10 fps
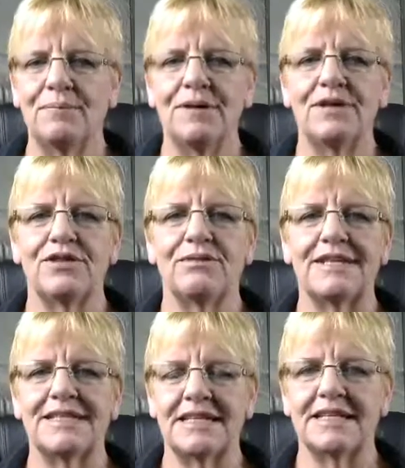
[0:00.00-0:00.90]
Pit
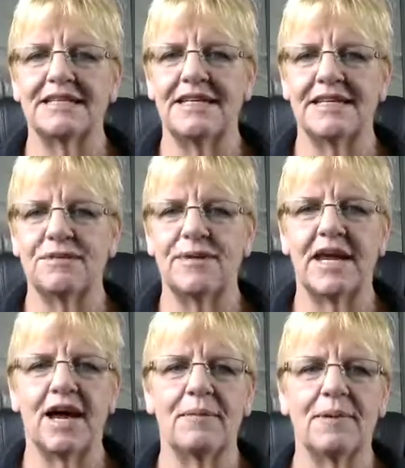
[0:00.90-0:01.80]
360 has
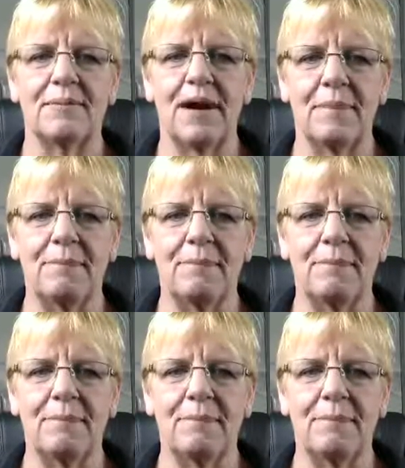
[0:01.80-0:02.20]
become a